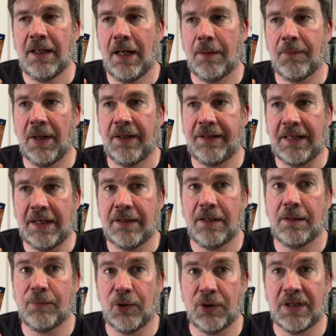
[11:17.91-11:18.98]
and by the end of
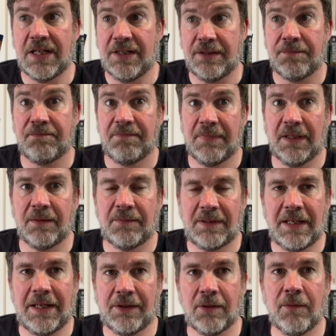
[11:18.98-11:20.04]
the book he's you know
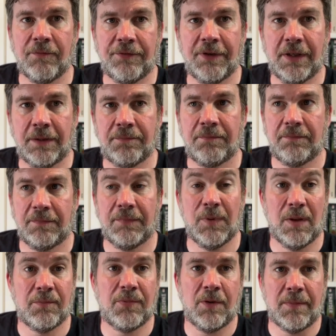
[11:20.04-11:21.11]
getting on for
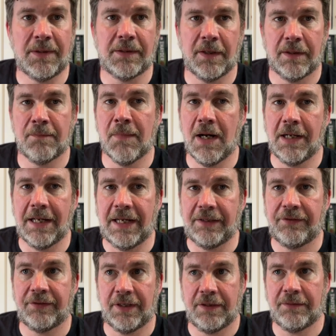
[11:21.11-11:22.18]
well probably kind of my
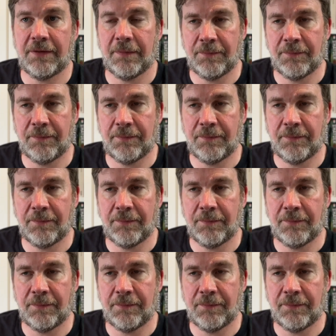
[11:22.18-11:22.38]
age so the,